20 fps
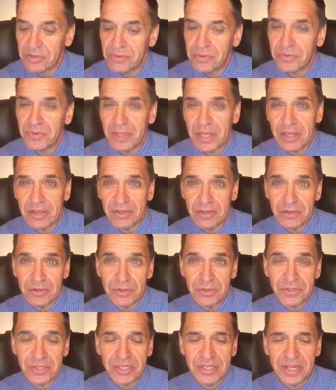they
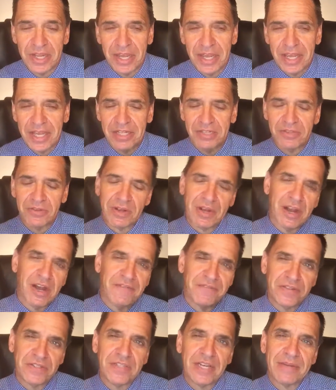use, and so
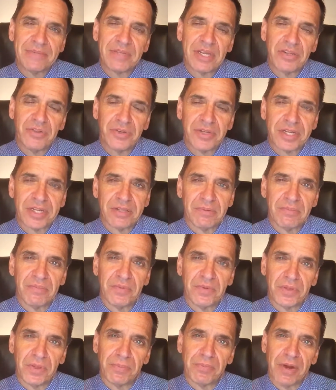oftentimes I look at
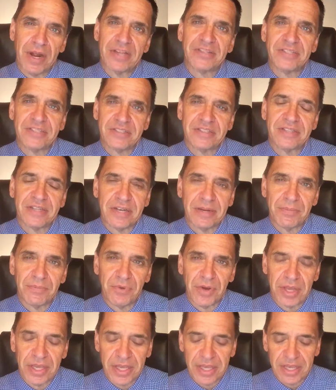the process that I'm
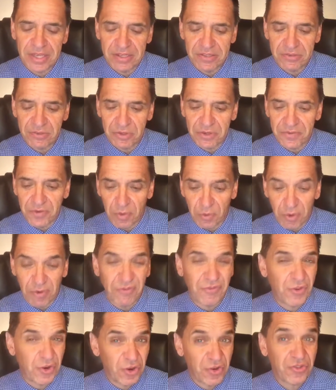bringing as sort of a
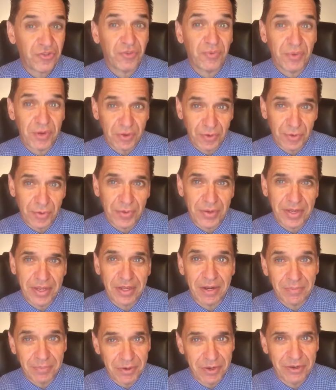reverse recruiting
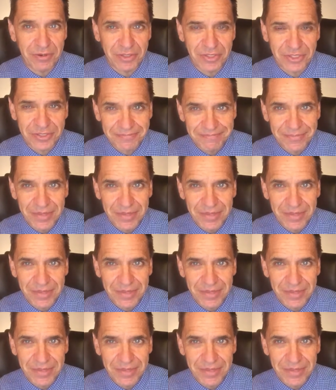approach,